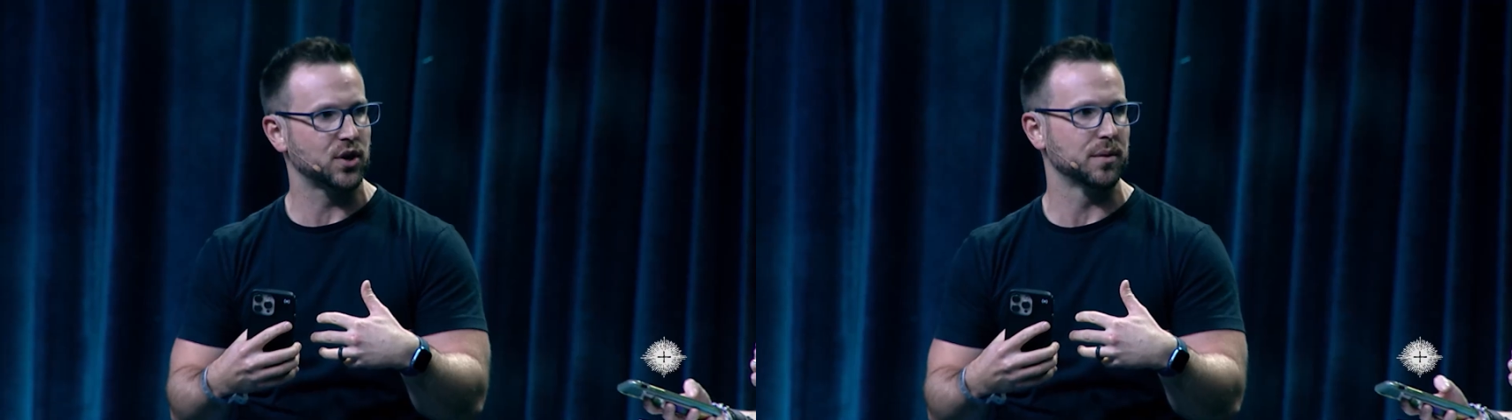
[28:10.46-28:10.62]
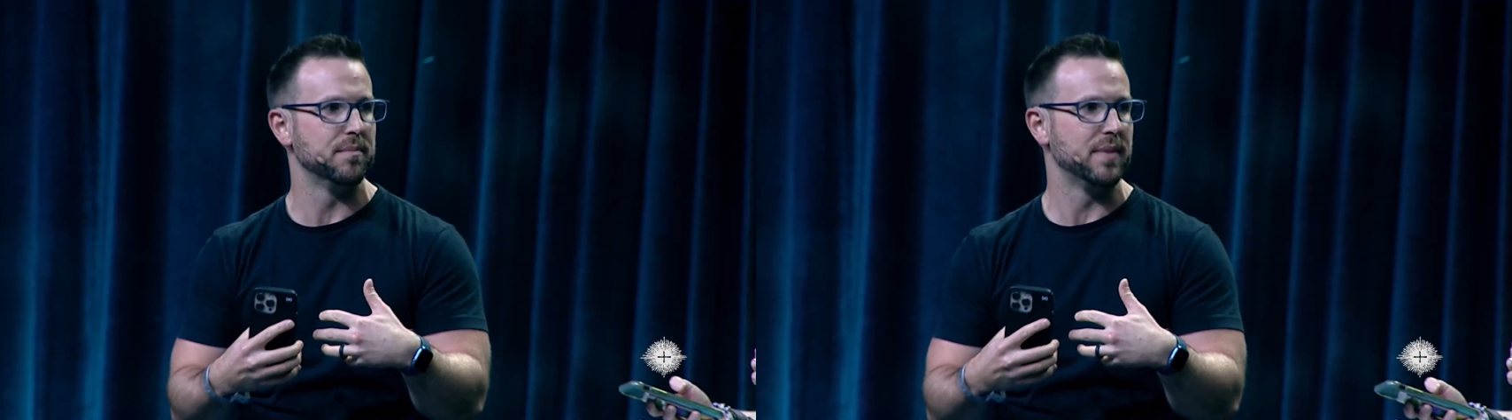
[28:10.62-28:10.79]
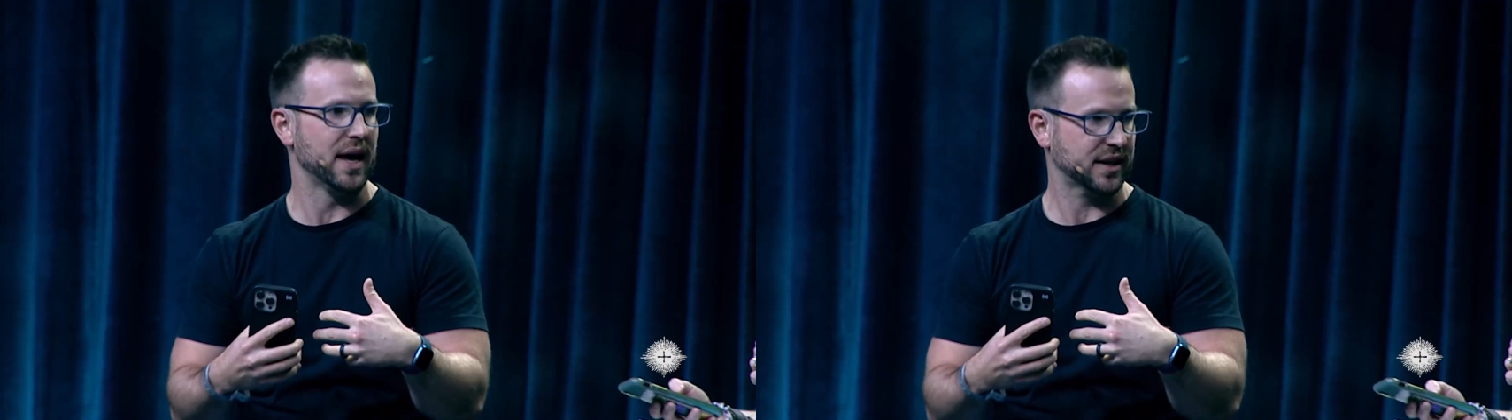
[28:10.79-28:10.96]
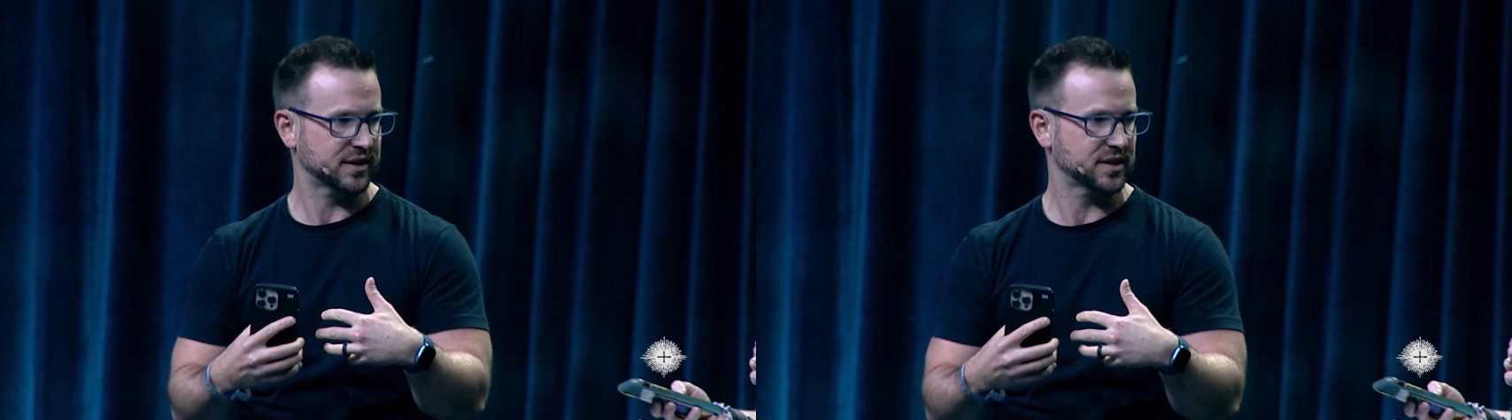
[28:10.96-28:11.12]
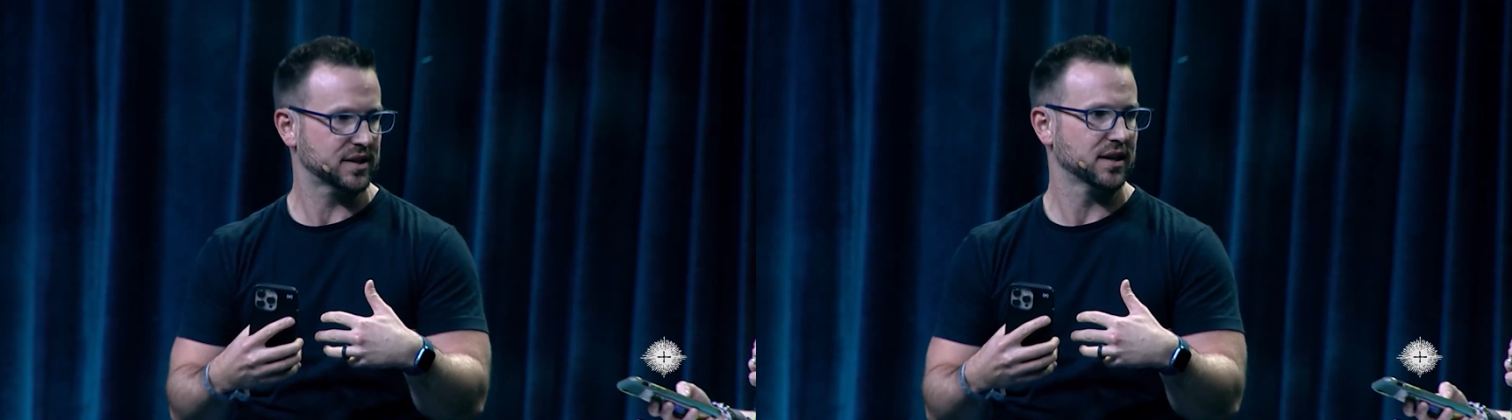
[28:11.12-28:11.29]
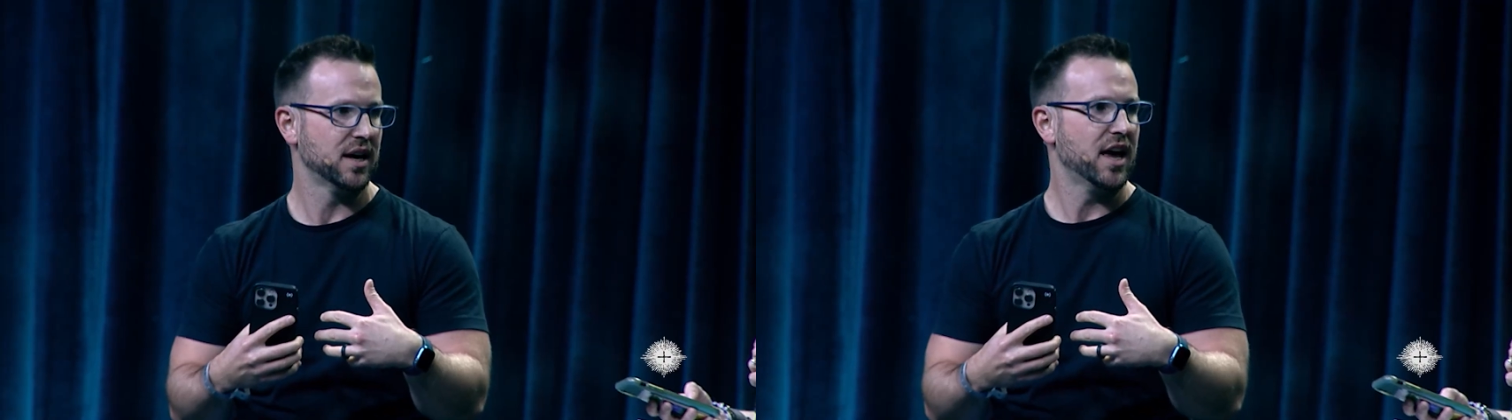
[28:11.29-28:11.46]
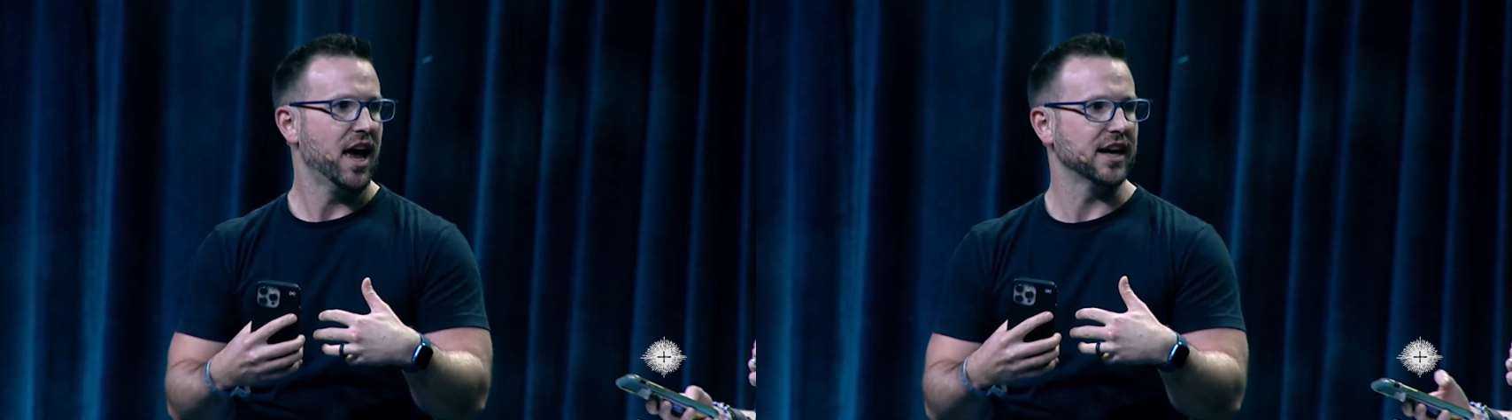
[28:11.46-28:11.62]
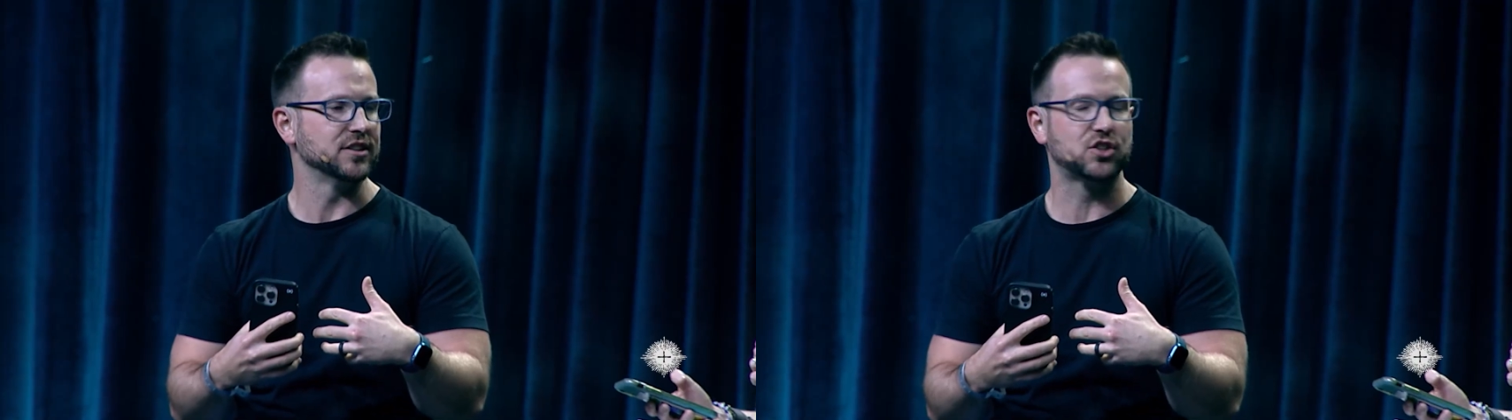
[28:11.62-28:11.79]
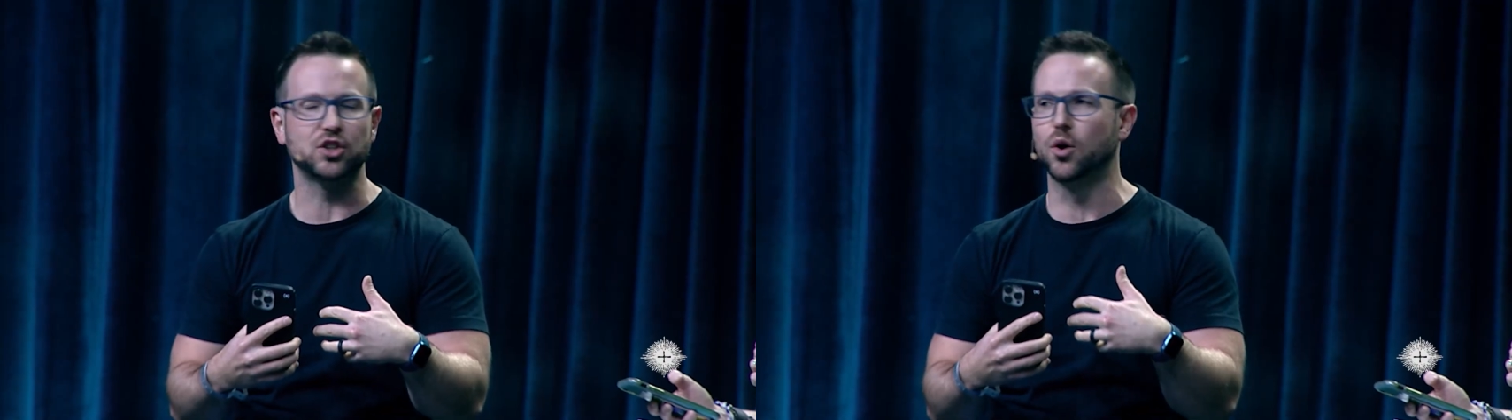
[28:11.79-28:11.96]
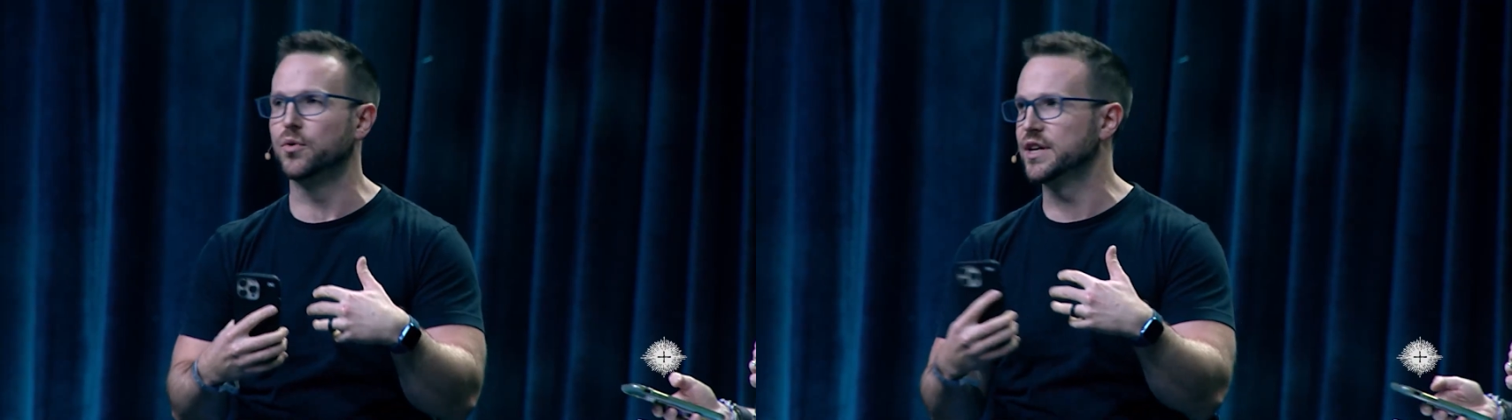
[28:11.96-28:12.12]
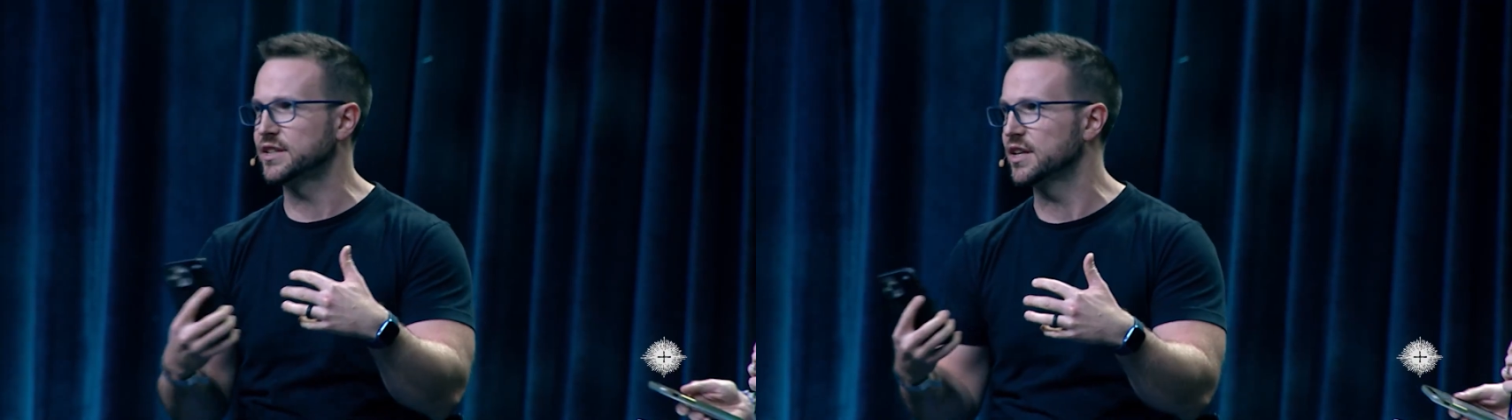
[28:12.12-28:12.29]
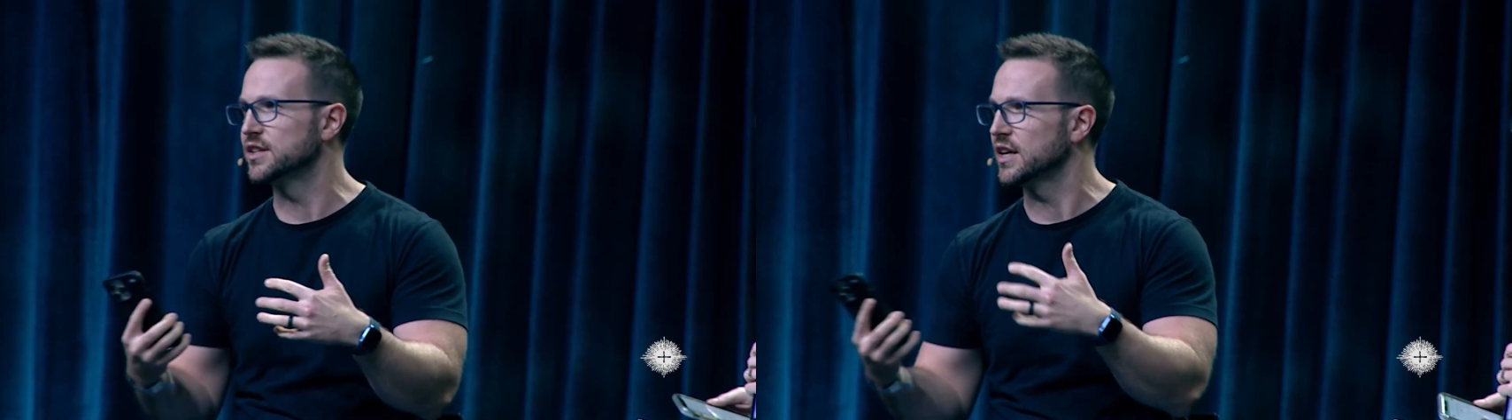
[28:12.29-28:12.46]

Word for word: are mixed. And so this is,